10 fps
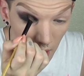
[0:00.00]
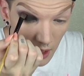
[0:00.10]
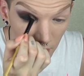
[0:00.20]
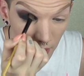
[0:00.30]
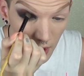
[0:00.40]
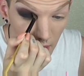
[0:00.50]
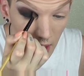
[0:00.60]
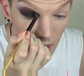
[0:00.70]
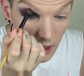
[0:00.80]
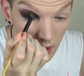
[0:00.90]
and
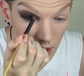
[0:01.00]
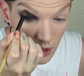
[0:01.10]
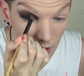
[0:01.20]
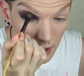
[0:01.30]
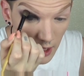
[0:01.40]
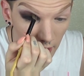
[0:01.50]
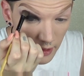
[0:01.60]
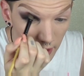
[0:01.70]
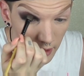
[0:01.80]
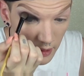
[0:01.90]
blending the two
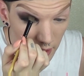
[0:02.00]
together.